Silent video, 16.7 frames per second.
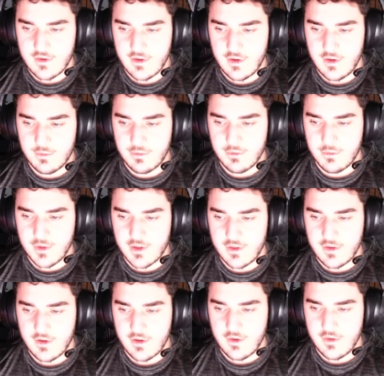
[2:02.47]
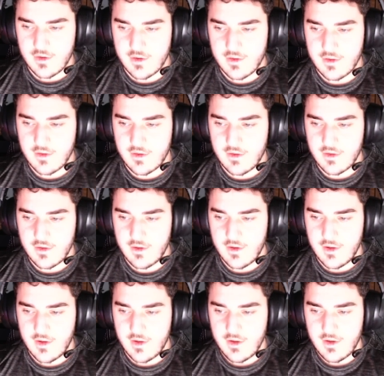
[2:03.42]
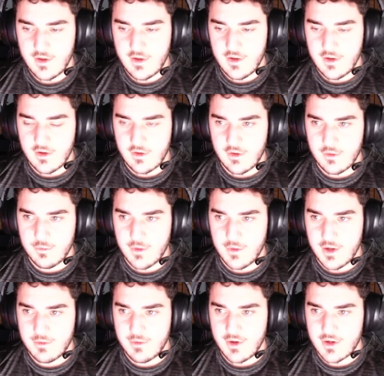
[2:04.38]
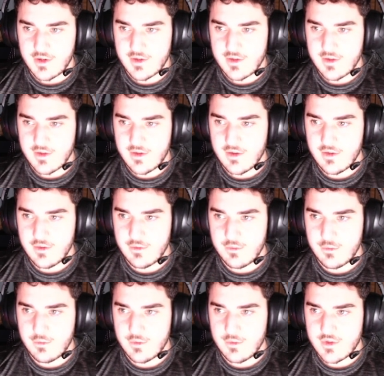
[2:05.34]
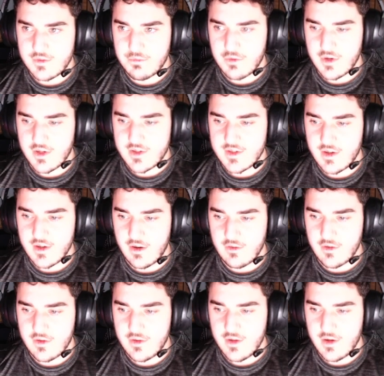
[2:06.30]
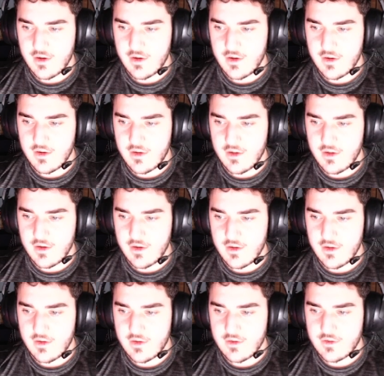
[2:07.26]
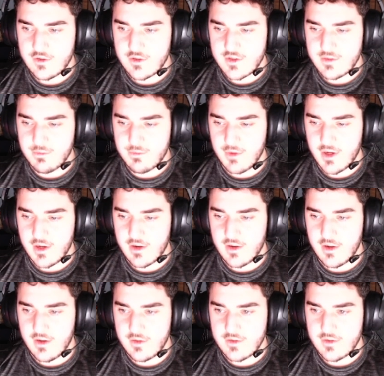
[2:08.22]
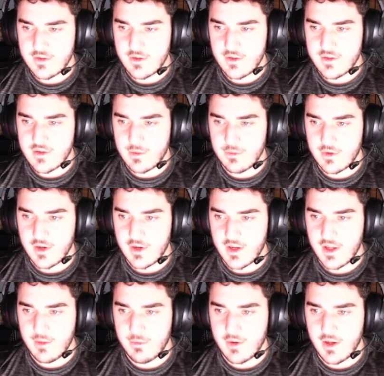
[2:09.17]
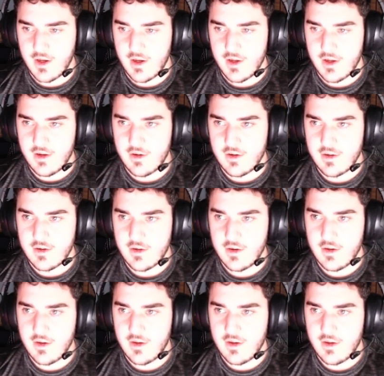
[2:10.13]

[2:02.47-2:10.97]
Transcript: Up a bit though. Buy box was pretty solid there, and then it just spiked down. So that's something to keep an eye on